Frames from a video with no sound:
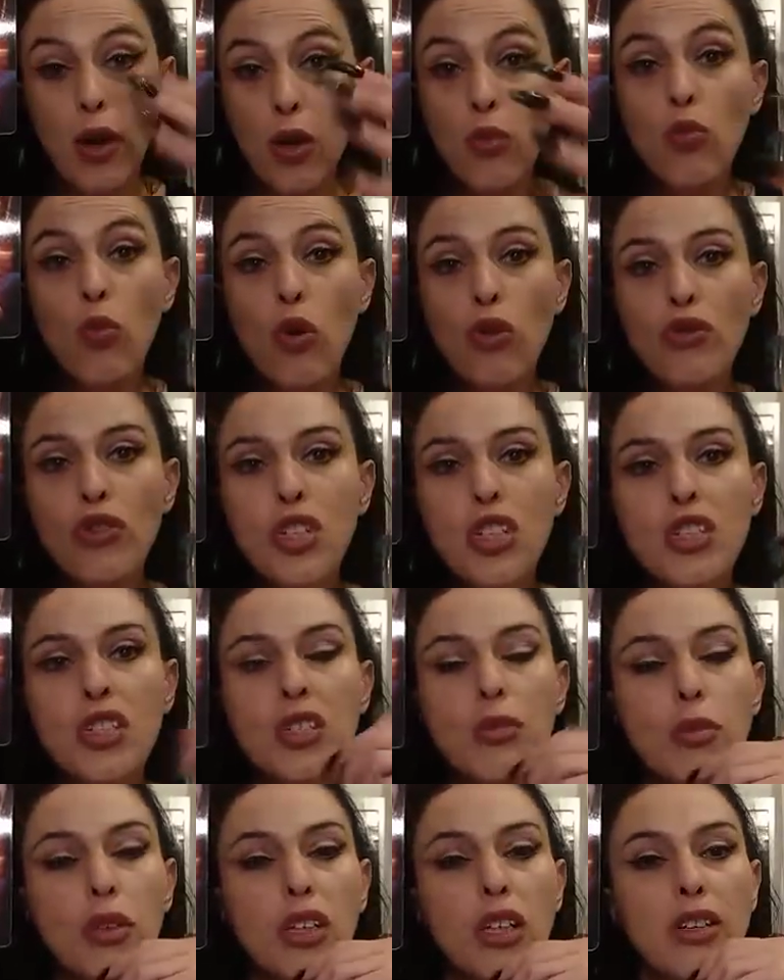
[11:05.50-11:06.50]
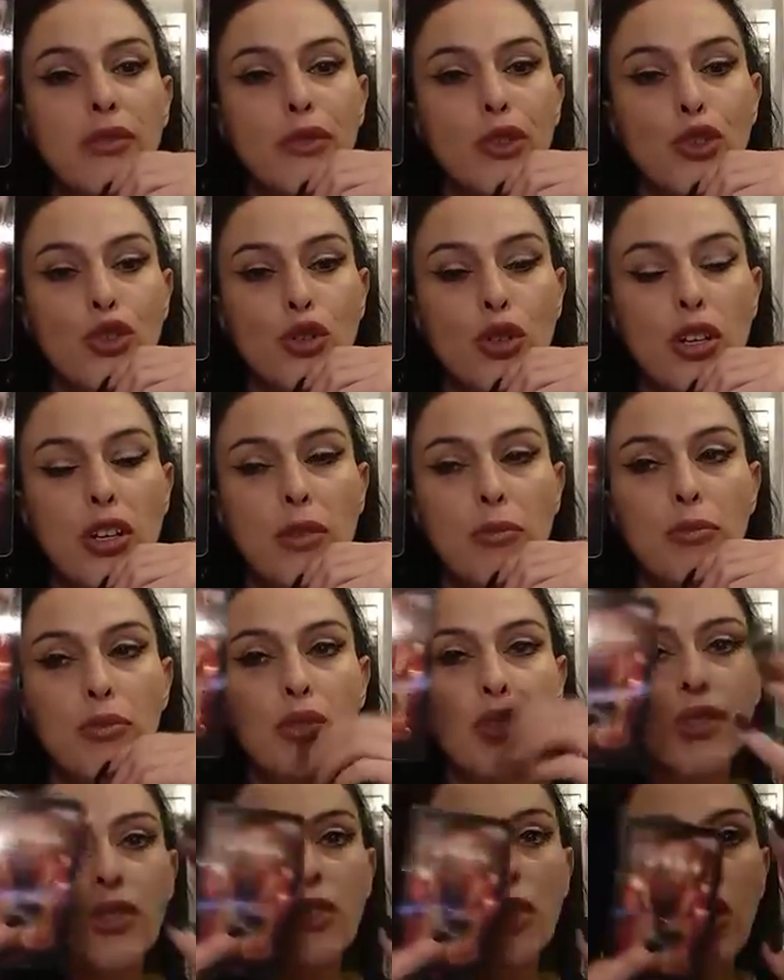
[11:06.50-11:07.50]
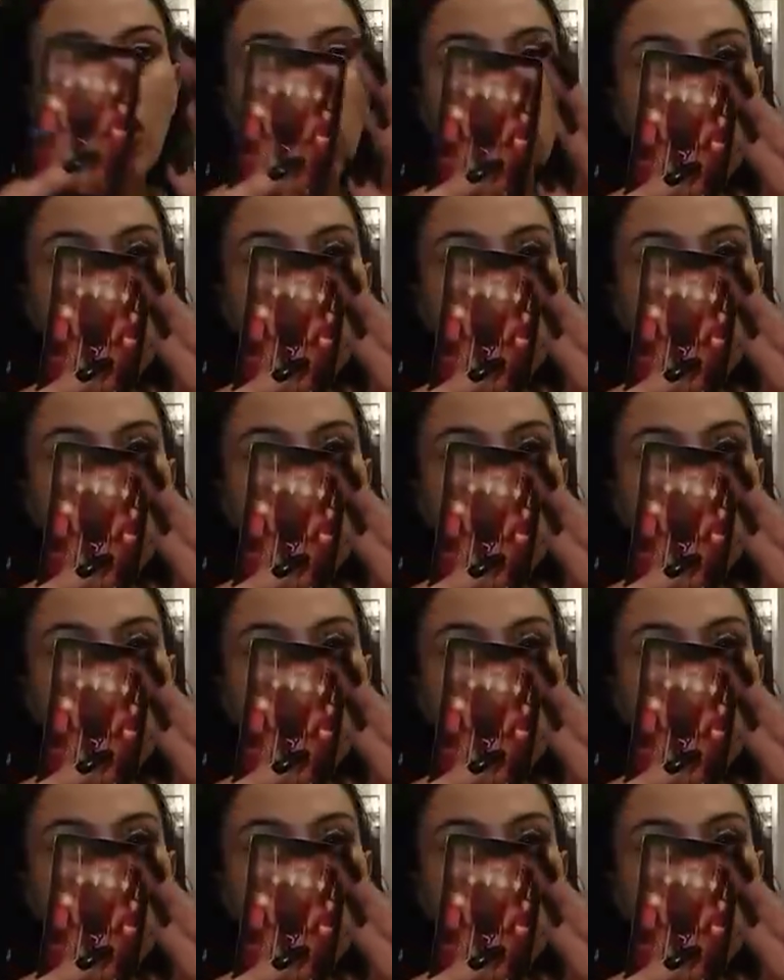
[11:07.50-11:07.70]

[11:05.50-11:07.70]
wanting to believe in dreams.